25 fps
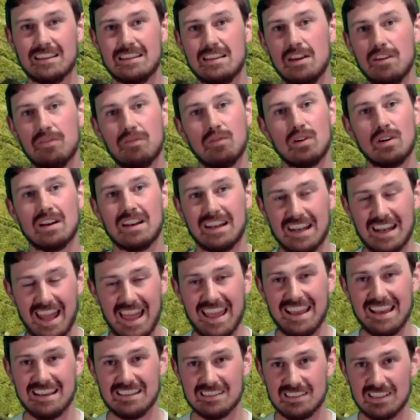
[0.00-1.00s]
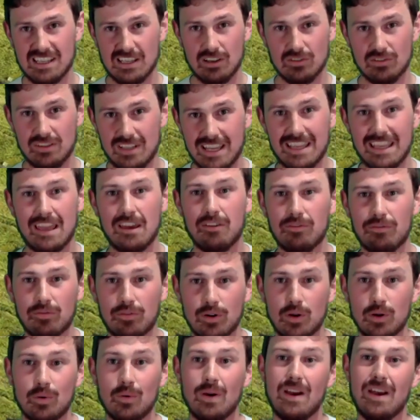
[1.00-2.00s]
the different layers that you're digging
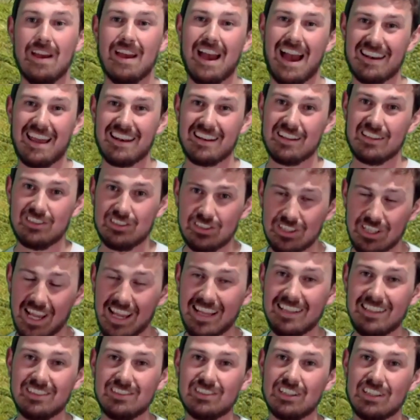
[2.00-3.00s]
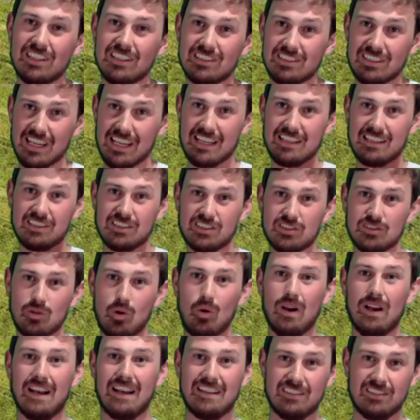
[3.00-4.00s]
through and the changes in the
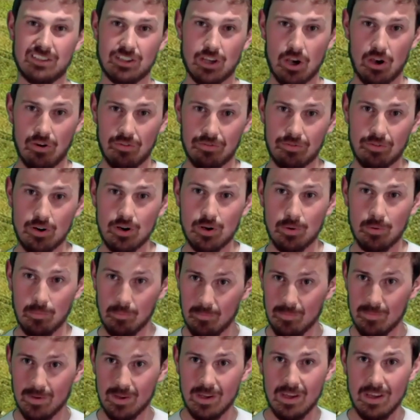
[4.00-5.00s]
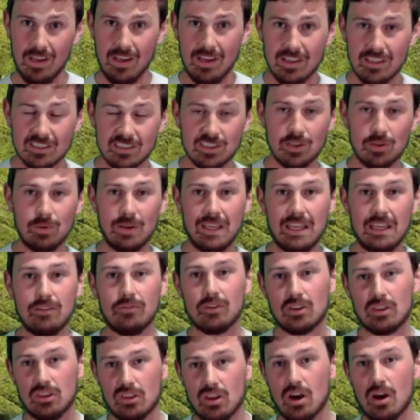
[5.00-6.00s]
soil as you go through. So
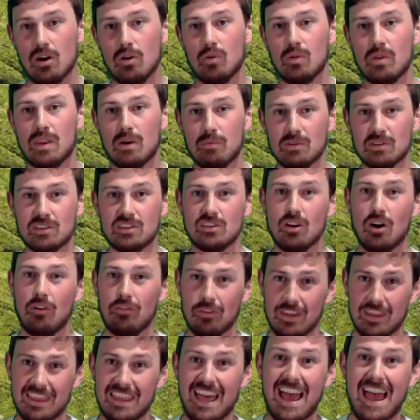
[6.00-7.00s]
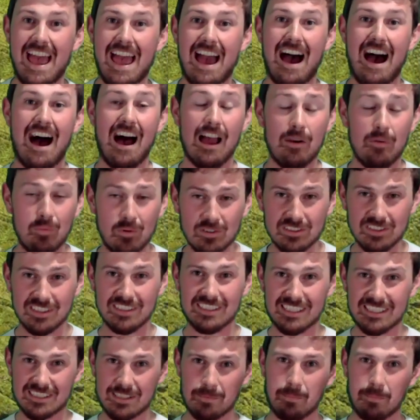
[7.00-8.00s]
even though there was nothing there, I
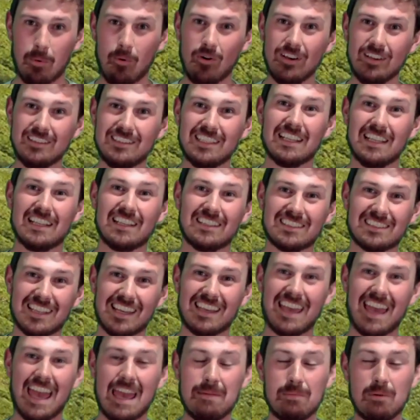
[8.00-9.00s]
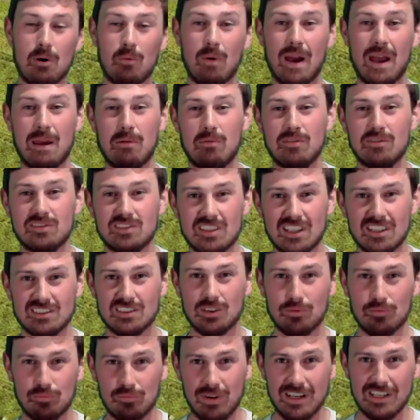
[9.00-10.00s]
wasn't disappointed, because I came away with such
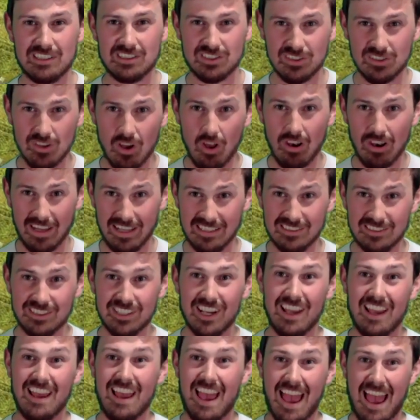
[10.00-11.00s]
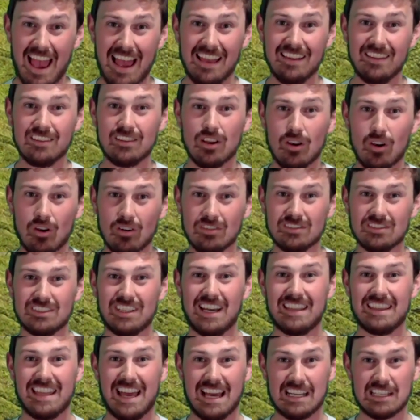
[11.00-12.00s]
a rich knowledge, and
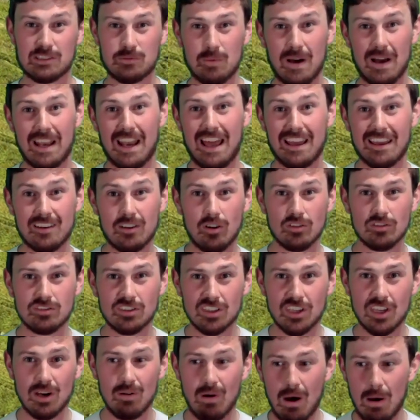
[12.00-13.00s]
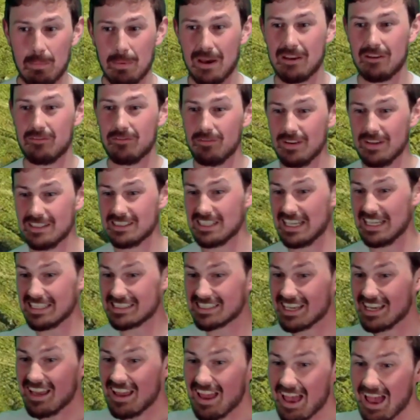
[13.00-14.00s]
alongside that as well, I got to go up and
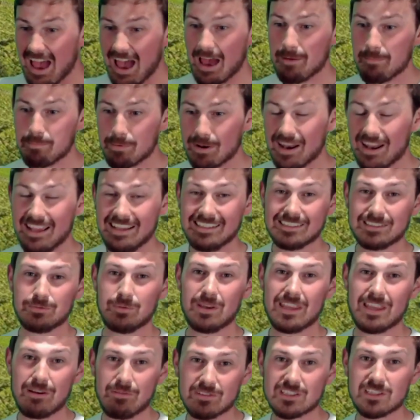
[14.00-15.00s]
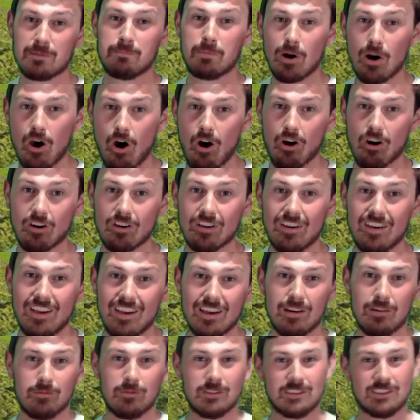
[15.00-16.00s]
visit a place where there was a Broch,
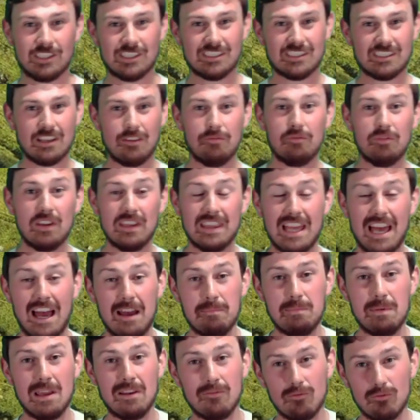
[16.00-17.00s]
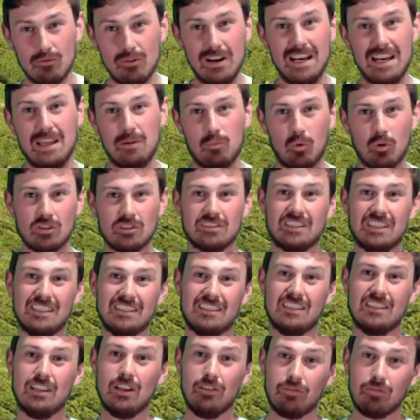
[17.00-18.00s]
which is something I'd been really wanting
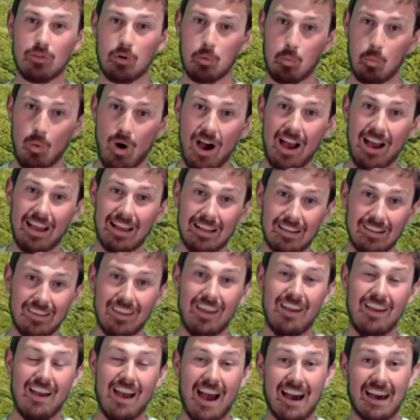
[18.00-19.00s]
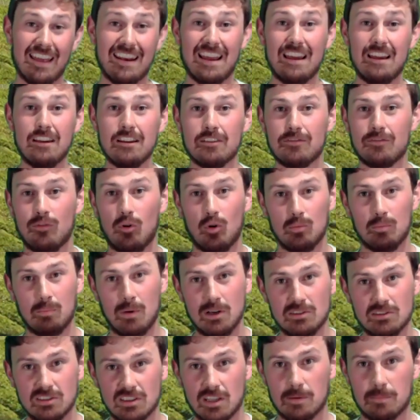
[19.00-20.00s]
to do for a while, and I had thought
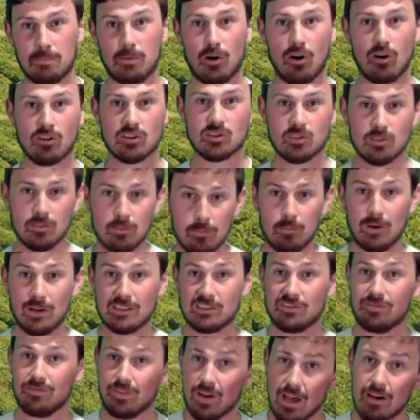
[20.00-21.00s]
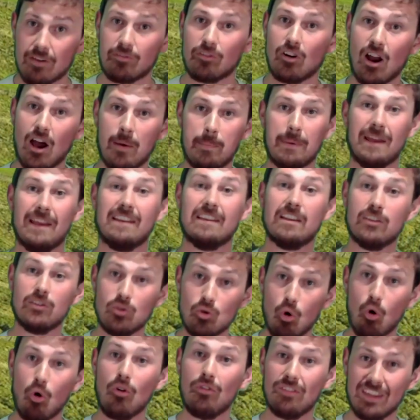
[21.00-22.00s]
most of the Brochs were much further up in the
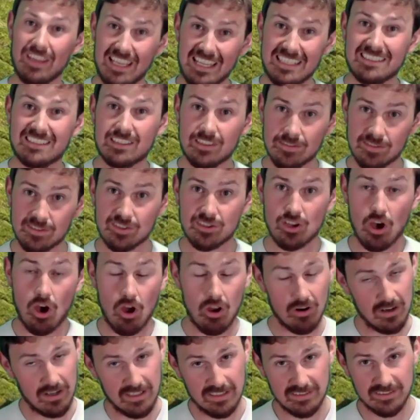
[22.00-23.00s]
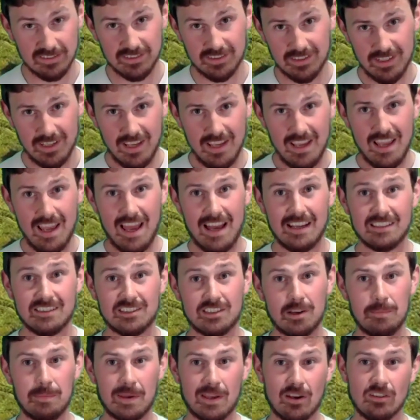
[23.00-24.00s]
northeast of Scotland. And
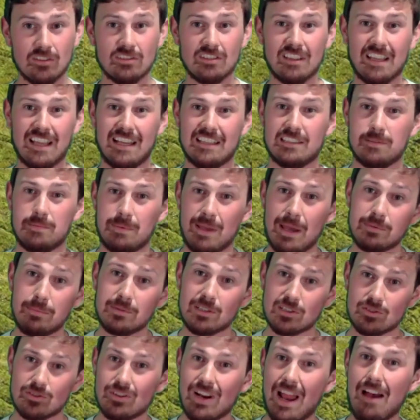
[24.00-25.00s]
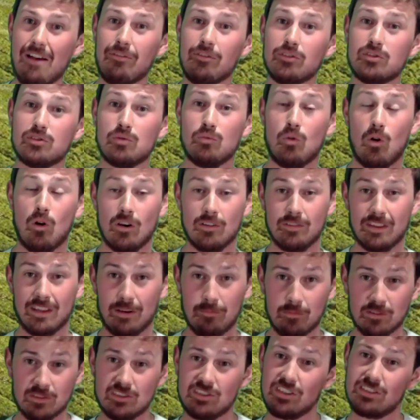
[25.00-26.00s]
so because of that, to be able to travel to one
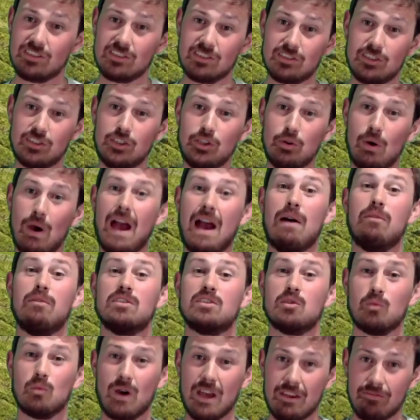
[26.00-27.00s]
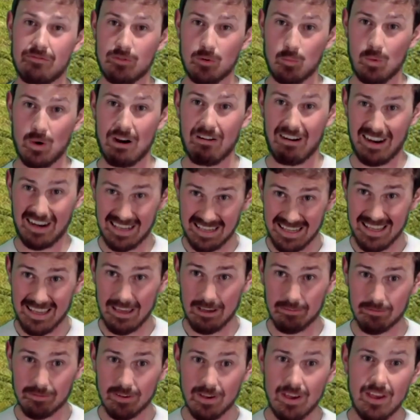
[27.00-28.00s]
that was just 2 hours away from where I
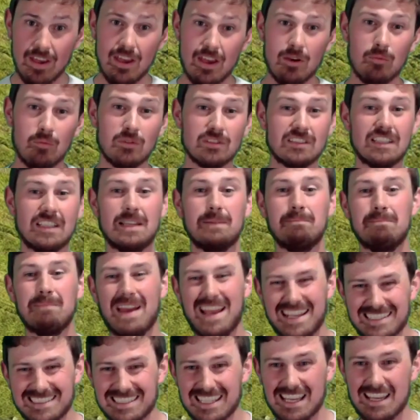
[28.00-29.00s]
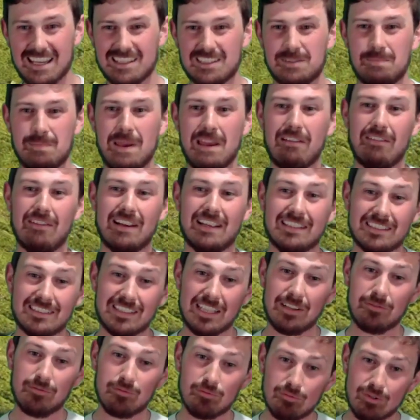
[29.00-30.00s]
live was an amazing experience.
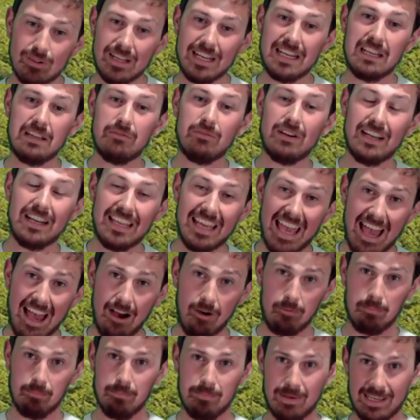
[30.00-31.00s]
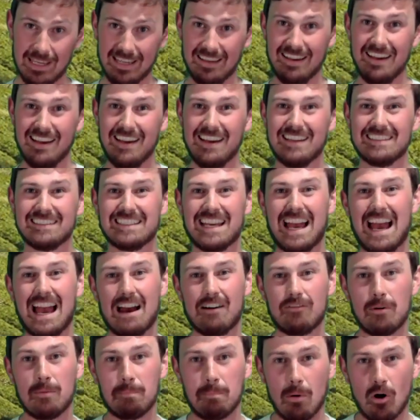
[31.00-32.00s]
It really, really helped me to
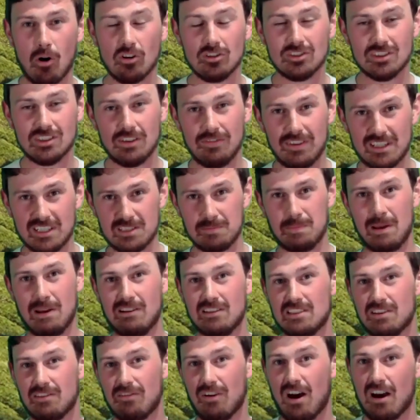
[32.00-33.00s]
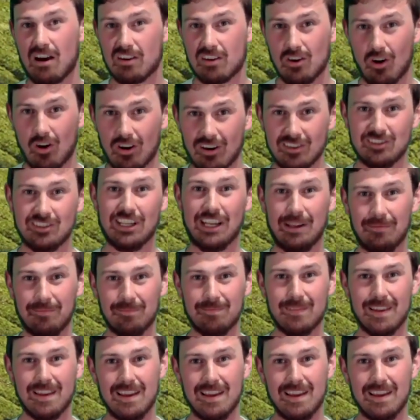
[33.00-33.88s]
have a positive experience of archaeology.